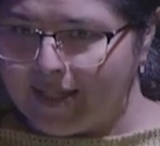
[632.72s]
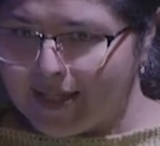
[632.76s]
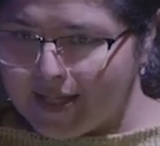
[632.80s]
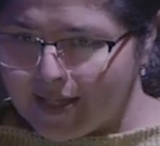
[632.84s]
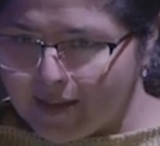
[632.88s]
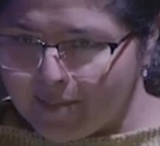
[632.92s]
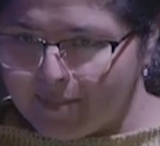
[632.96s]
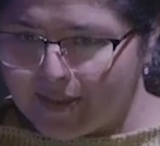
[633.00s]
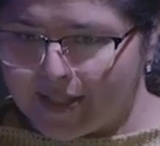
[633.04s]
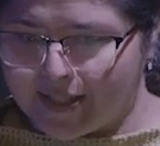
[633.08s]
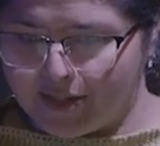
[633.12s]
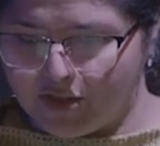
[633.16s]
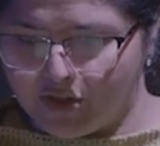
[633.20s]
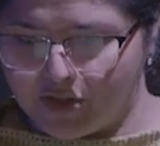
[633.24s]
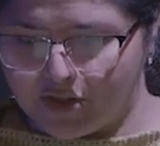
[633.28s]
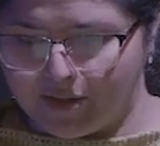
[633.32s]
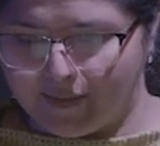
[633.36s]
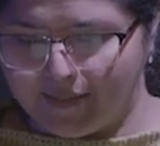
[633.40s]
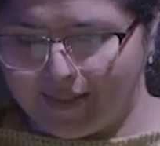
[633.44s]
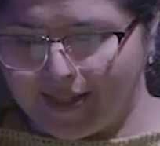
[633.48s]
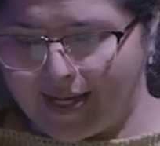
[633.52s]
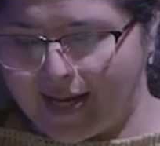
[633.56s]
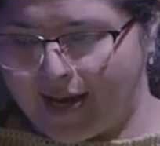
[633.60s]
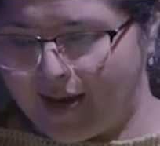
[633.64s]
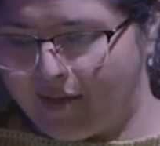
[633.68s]
image.
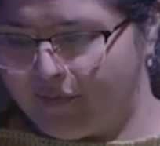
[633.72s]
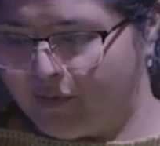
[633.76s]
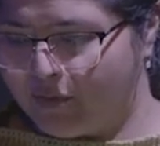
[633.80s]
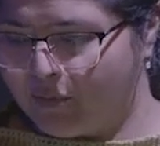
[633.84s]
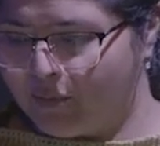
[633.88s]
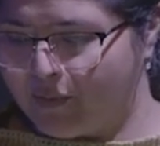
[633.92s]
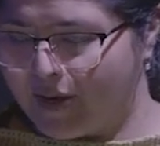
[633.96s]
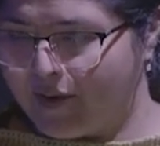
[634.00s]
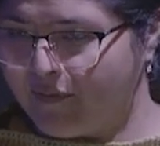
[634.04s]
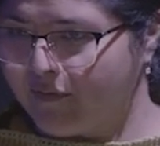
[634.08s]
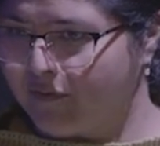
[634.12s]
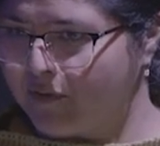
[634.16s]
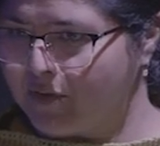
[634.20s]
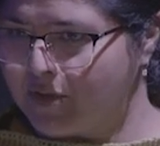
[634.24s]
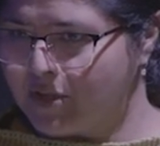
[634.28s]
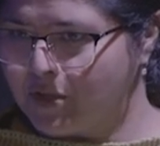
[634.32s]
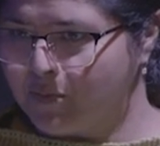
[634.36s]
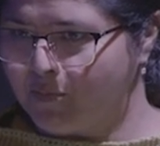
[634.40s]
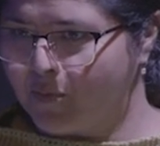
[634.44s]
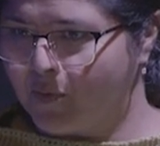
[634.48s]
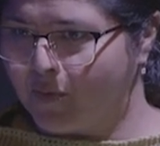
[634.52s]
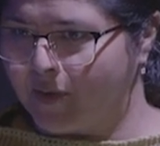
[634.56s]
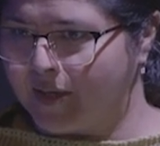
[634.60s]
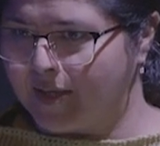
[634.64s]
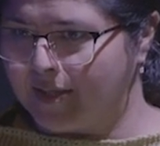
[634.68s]
They have a reference
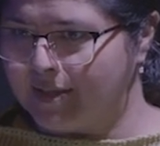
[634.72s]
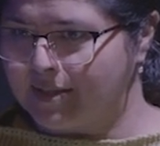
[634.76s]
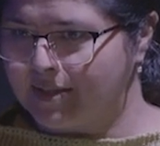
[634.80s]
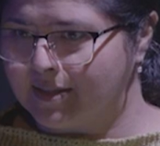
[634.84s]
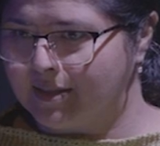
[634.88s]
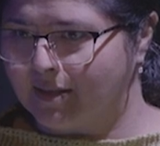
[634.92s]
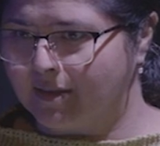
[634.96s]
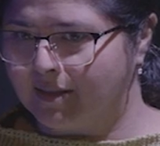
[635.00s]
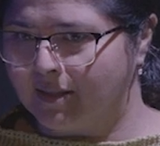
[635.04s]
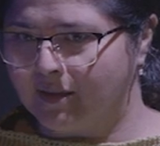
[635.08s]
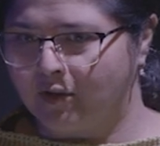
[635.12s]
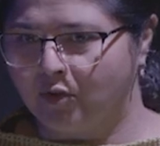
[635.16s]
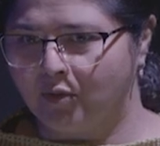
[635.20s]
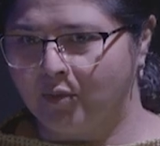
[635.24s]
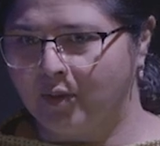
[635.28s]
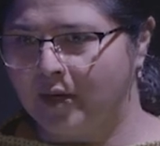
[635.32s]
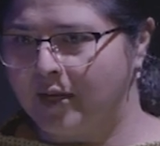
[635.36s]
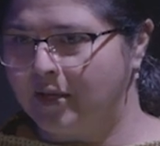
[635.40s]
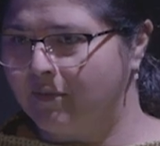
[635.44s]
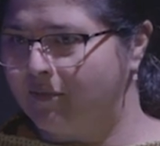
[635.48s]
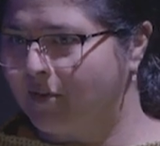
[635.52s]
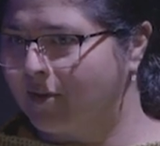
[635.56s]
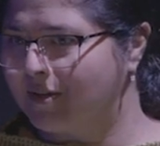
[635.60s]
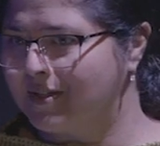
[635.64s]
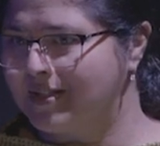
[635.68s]
point. In the
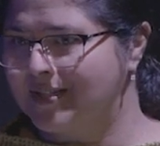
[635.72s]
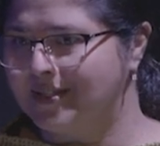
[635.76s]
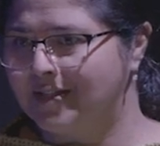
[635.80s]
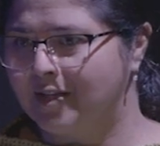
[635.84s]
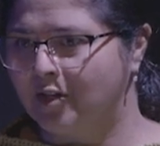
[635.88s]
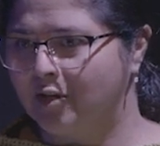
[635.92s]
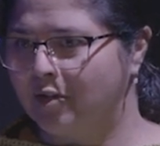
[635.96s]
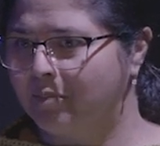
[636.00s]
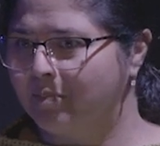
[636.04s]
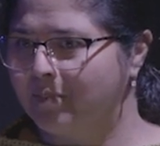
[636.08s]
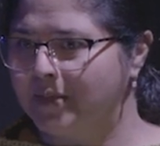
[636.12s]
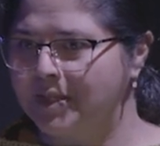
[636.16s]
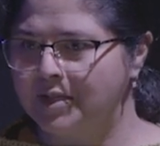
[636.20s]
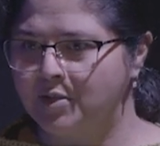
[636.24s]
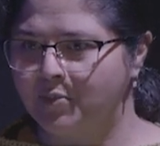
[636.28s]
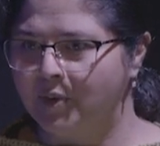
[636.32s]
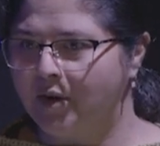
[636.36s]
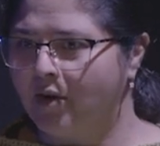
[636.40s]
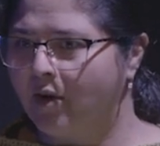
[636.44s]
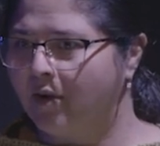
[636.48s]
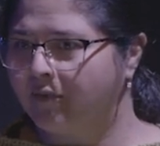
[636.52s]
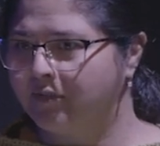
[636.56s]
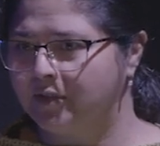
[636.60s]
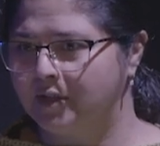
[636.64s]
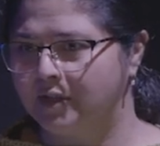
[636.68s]
creative arts therapies, we
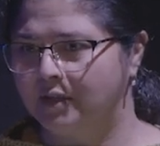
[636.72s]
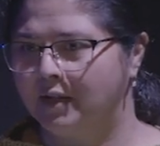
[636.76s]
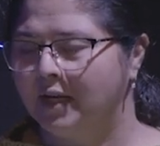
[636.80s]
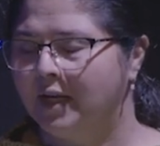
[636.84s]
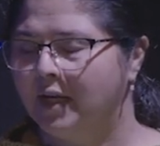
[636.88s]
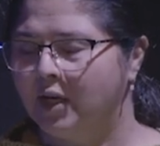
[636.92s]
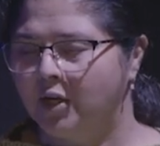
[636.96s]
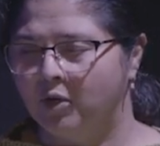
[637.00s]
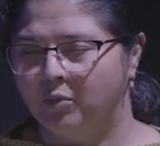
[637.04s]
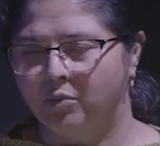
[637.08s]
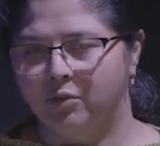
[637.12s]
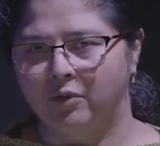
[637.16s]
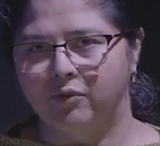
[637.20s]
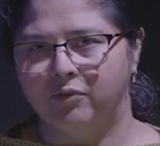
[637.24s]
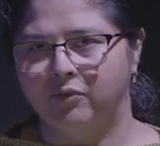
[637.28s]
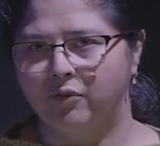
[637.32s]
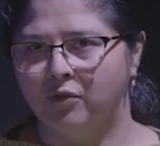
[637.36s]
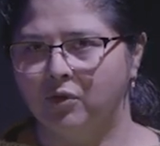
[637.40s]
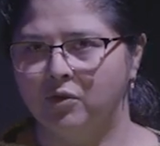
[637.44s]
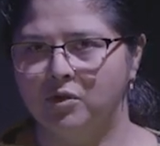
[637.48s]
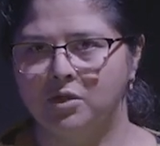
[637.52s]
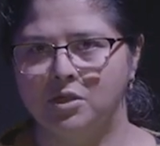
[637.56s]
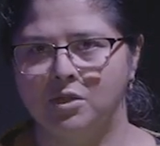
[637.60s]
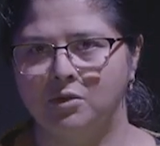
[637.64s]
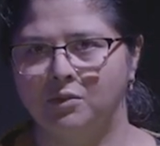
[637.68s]
often
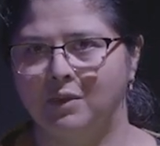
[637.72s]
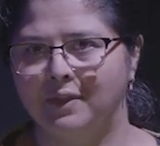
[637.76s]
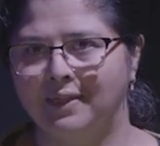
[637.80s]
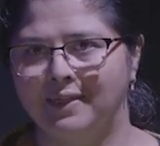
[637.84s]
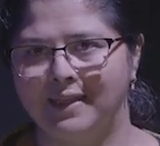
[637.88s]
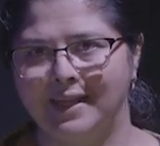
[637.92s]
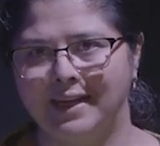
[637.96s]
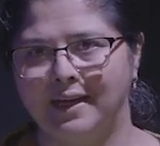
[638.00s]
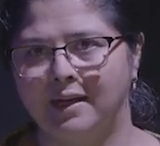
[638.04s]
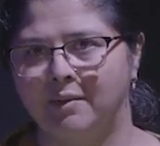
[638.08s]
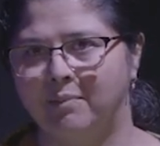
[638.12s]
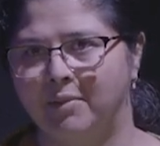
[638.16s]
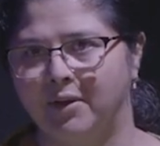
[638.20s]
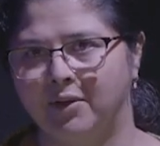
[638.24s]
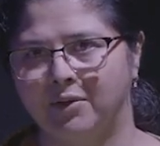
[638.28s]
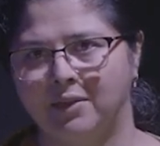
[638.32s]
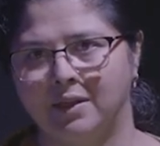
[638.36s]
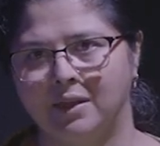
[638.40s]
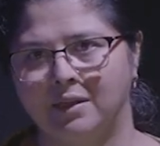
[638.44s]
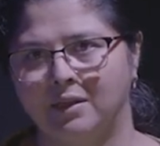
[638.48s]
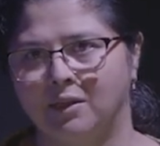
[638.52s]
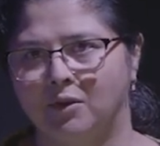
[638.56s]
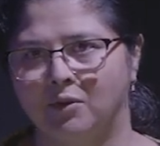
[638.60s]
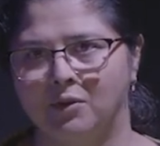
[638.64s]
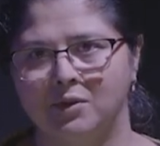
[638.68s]
refer to and think about
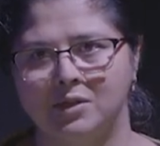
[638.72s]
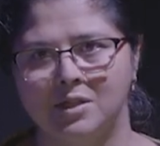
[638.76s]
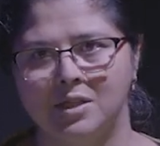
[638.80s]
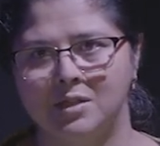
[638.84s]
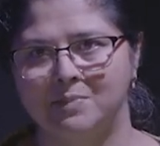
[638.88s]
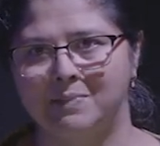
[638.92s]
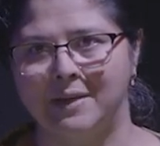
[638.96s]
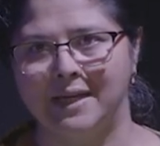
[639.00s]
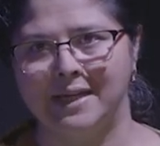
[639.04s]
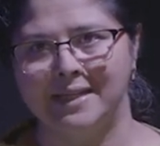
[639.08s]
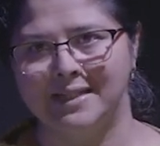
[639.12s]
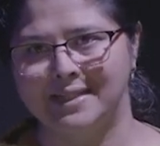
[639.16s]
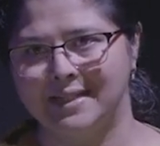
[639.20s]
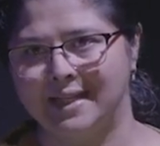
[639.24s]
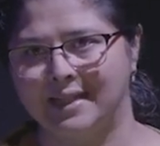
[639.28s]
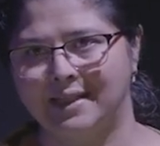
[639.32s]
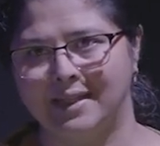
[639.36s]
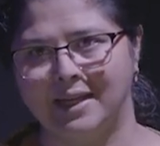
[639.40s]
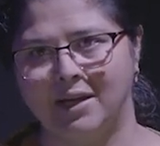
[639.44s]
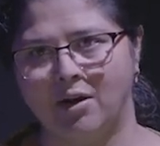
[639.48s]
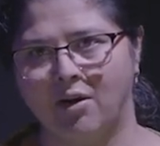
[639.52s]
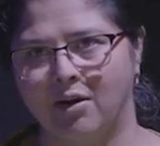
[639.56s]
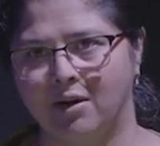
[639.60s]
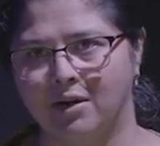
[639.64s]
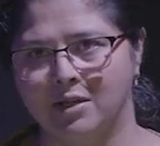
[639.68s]
the third space that
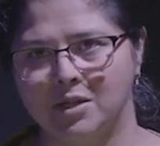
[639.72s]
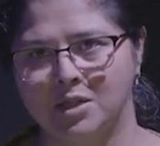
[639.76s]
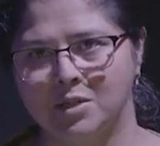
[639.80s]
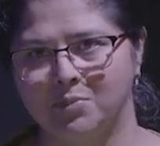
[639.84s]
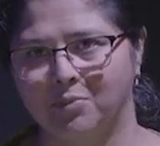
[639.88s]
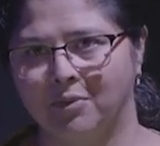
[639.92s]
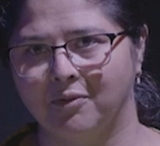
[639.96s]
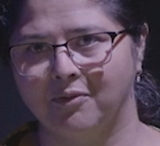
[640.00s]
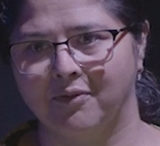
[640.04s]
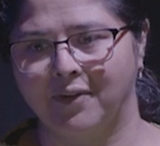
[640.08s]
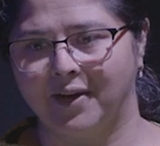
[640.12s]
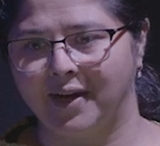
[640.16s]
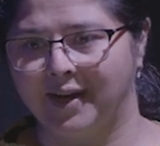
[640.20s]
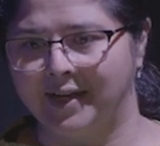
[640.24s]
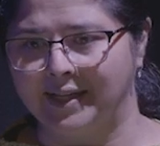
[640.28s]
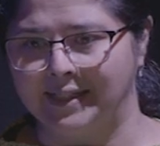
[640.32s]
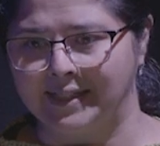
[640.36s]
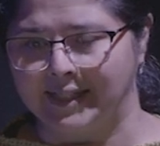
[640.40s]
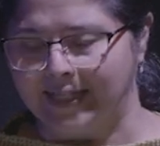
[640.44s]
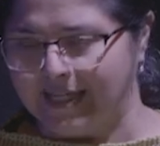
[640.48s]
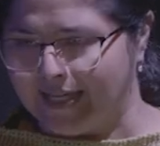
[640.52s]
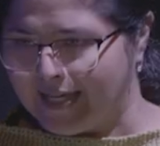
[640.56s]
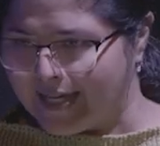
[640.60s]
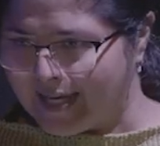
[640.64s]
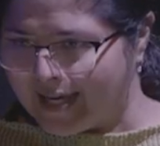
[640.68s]
the arts provide,
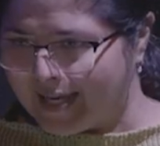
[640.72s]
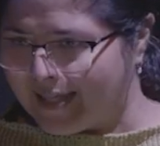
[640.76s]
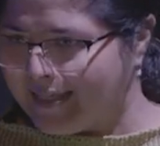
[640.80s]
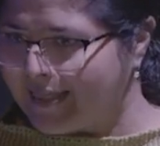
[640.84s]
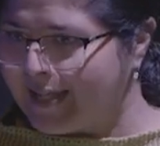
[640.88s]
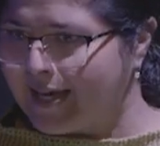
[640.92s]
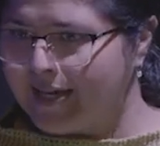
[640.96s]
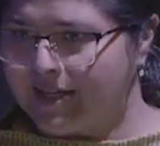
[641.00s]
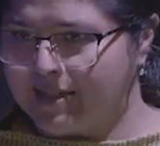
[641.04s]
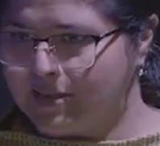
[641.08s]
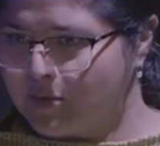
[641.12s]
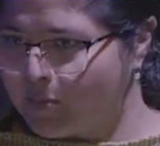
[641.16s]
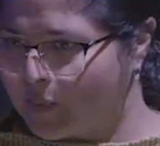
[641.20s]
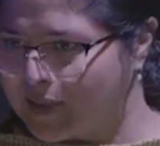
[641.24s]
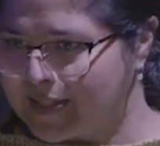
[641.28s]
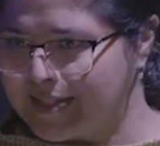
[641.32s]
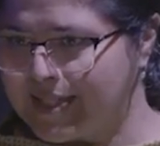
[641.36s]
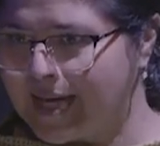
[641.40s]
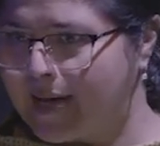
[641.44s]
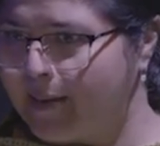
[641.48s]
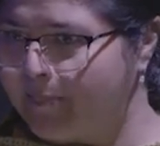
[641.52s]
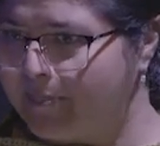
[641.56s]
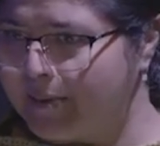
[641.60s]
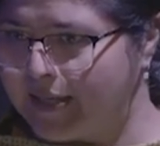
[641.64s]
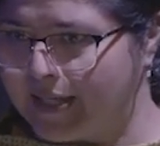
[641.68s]
and that's what's
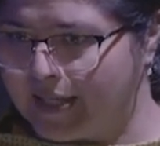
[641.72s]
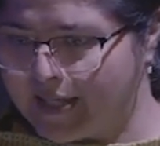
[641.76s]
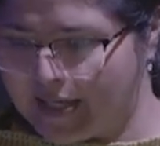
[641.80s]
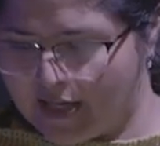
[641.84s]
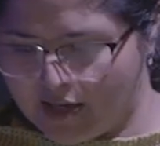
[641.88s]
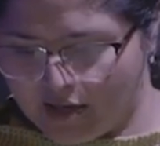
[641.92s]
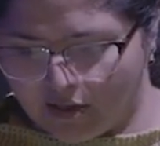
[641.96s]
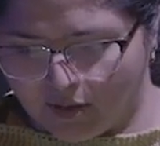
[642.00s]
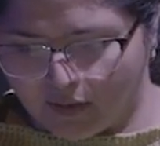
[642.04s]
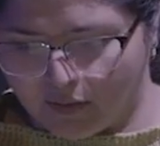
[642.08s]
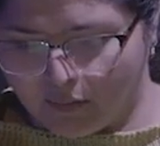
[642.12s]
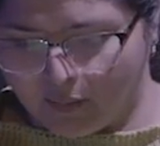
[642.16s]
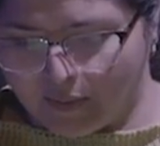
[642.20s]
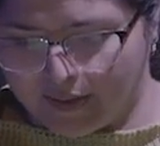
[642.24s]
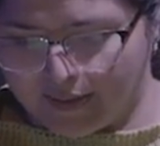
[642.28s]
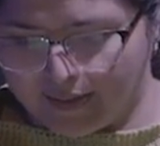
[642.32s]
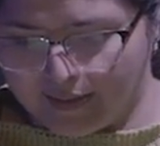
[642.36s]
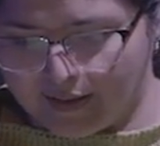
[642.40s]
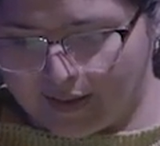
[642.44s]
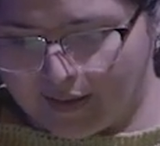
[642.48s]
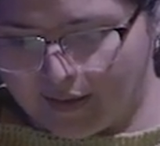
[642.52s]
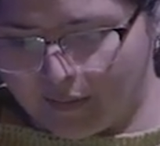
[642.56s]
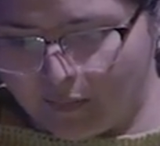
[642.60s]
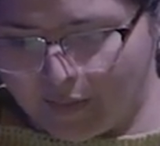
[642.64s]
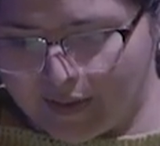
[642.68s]
happening here
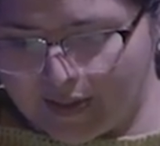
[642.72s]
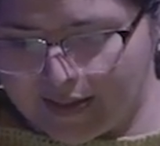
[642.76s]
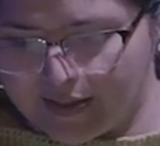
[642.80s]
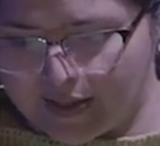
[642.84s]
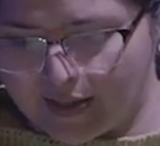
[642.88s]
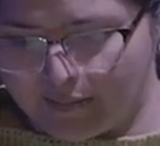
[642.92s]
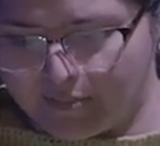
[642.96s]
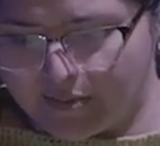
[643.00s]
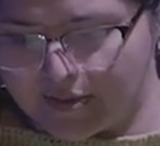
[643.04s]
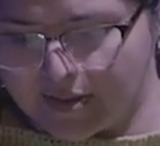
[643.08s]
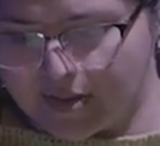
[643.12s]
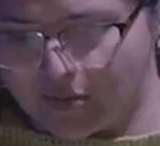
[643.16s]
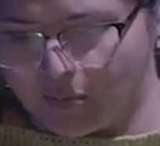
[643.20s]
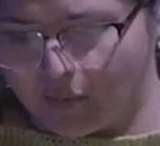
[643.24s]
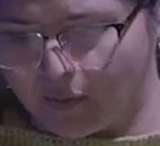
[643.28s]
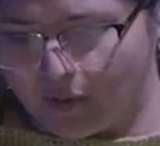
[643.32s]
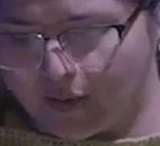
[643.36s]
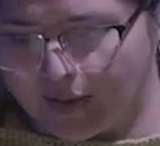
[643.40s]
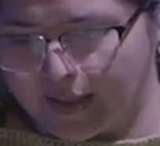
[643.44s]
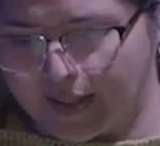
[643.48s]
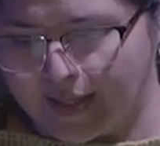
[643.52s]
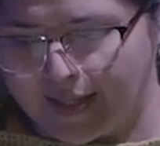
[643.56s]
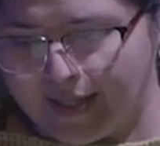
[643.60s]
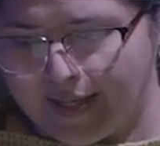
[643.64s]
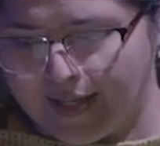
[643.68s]
with Deborah's
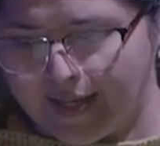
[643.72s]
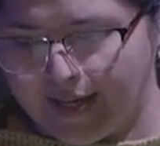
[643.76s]
work.